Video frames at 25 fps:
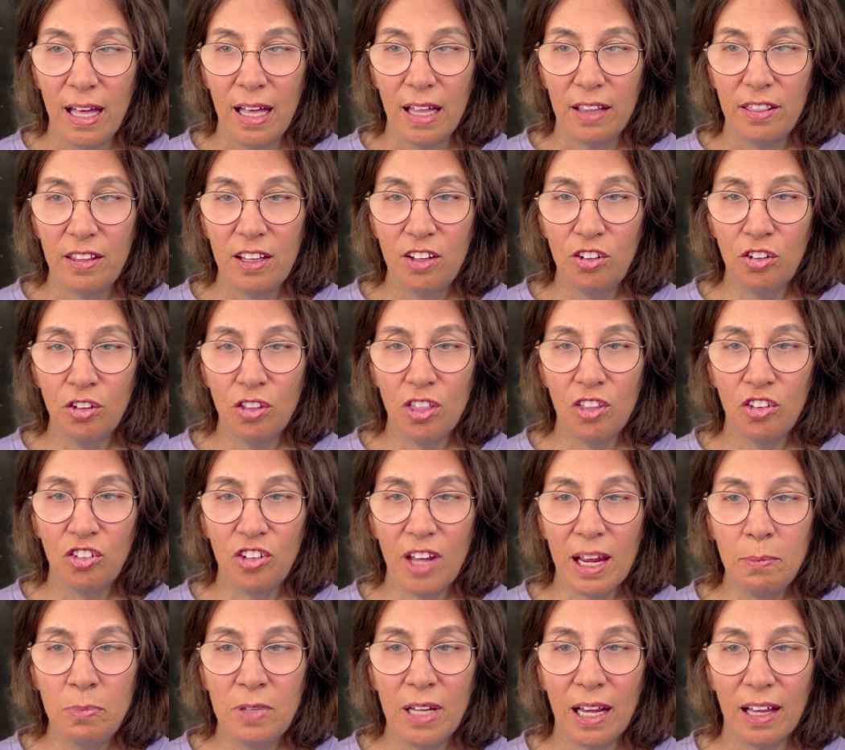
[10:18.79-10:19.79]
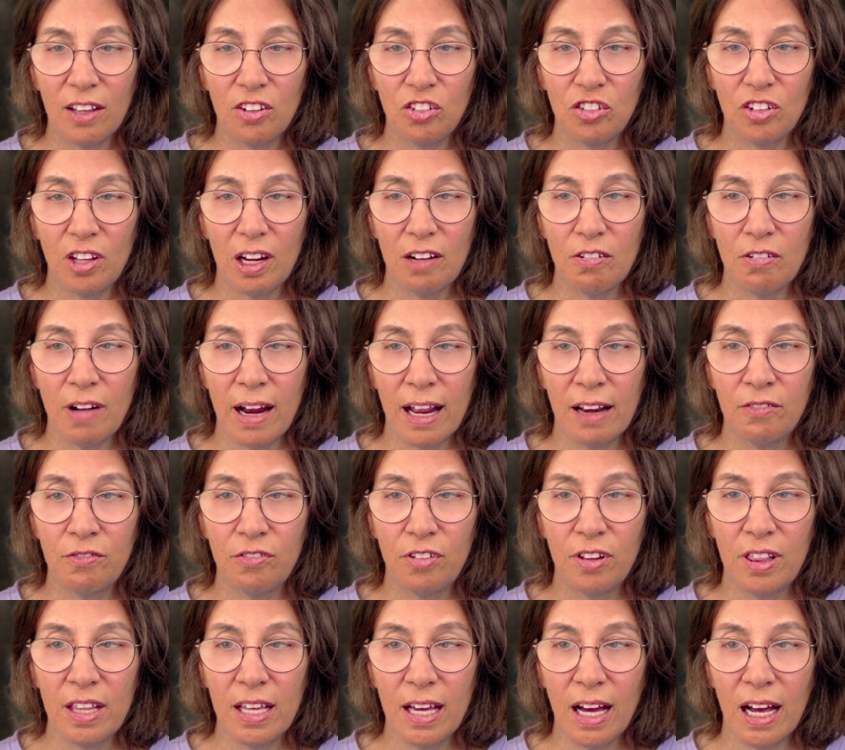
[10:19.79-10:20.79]
These are the same tests I ran for
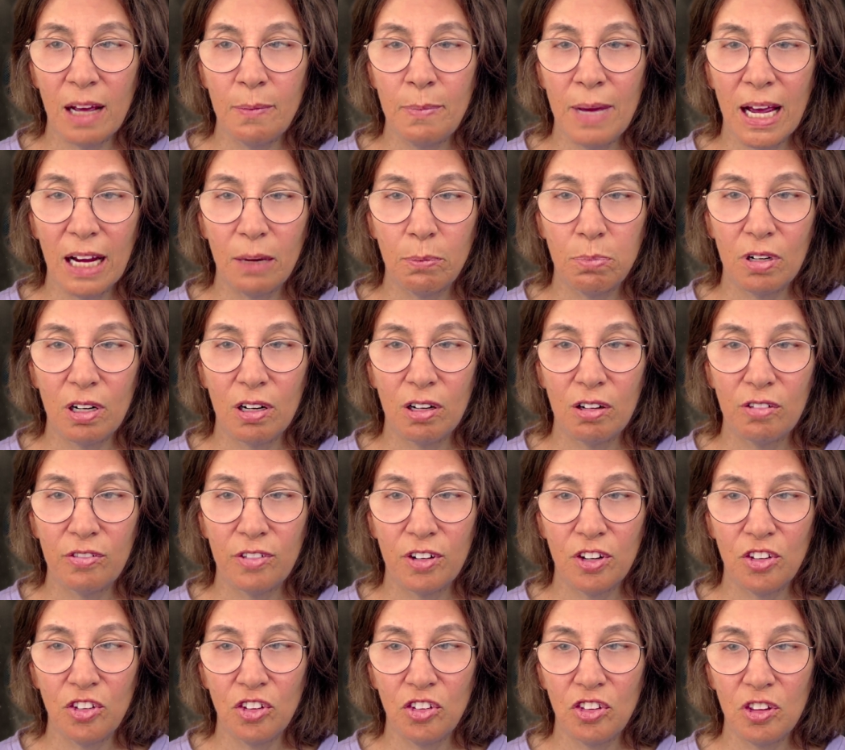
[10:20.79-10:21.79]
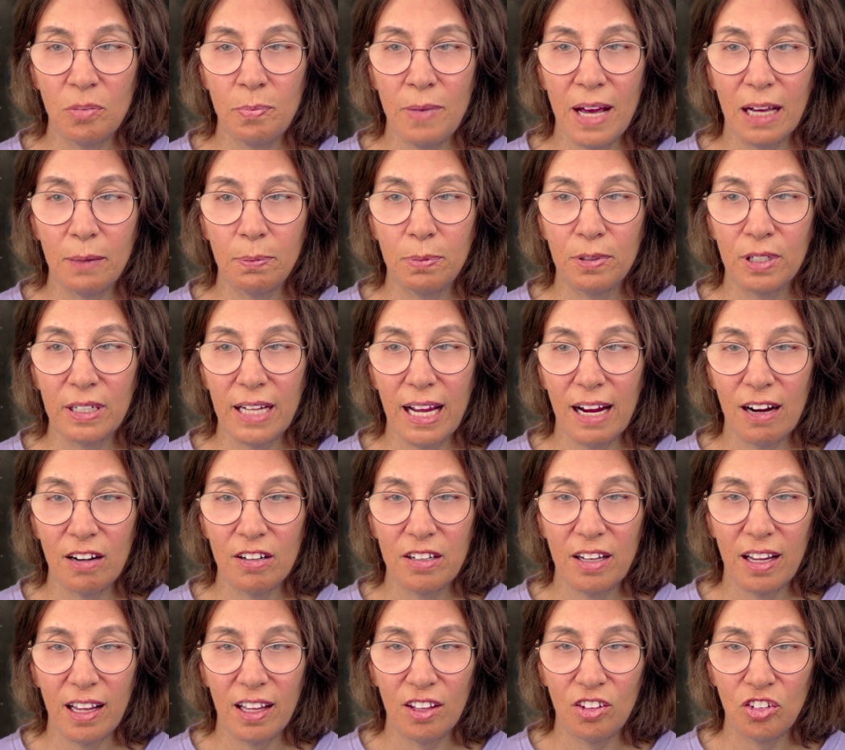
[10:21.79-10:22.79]
the iMac Pro versus the MacBook Air
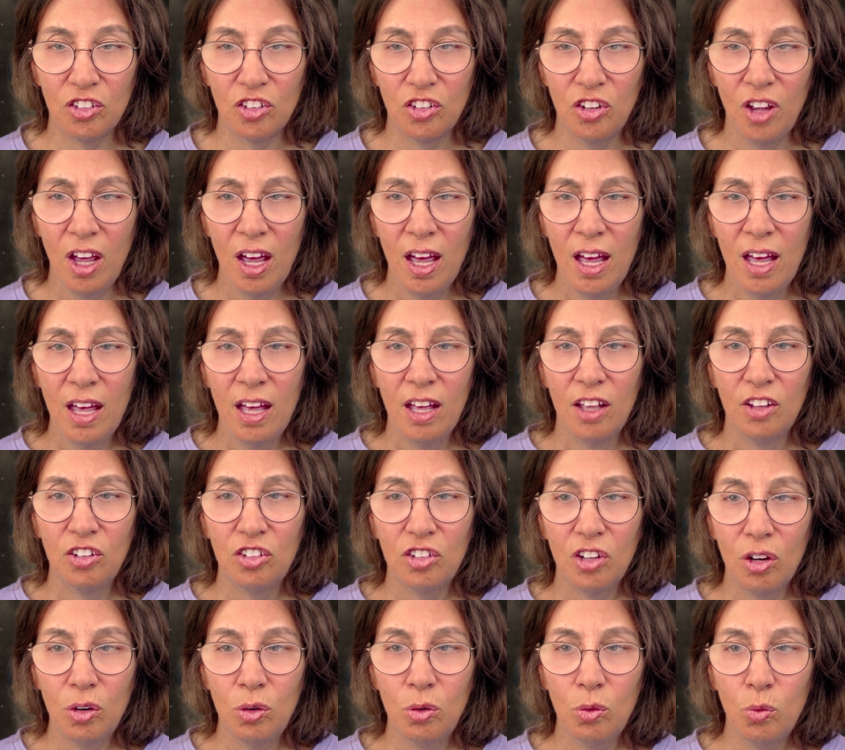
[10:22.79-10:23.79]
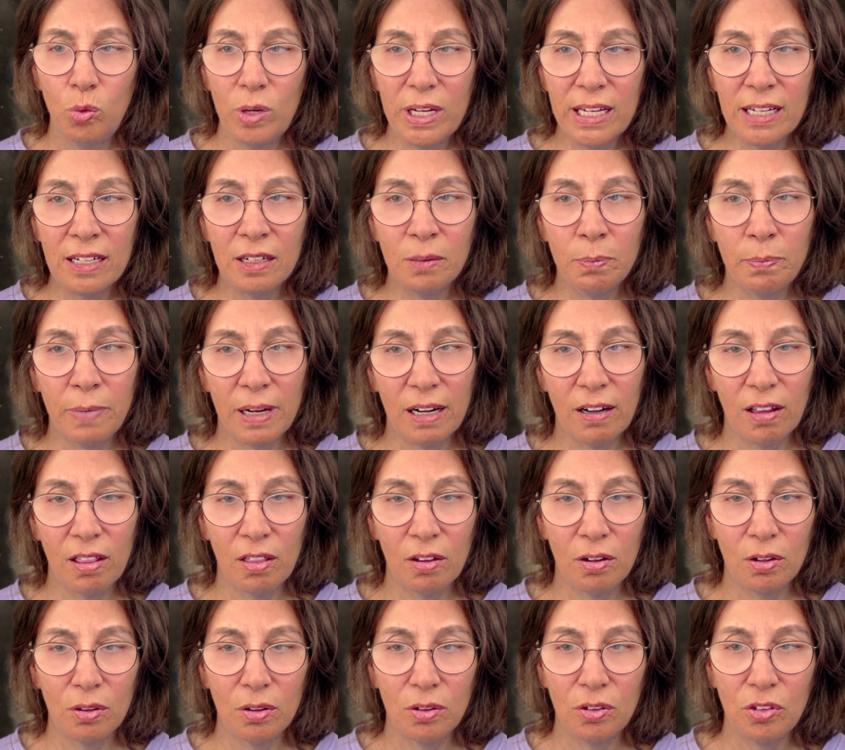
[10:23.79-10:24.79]
tests, so we can compare
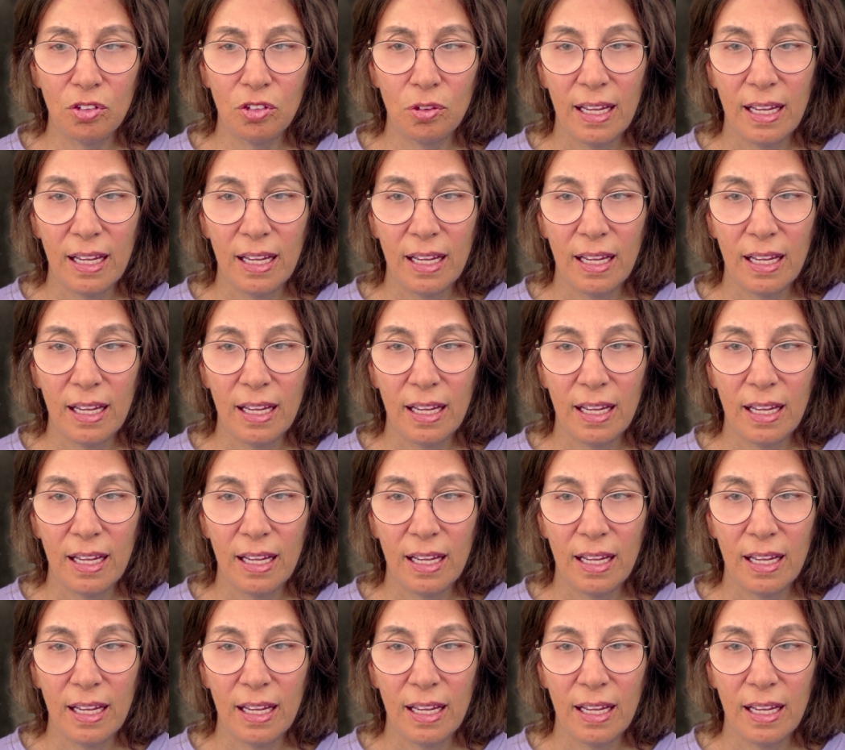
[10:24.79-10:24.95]
those.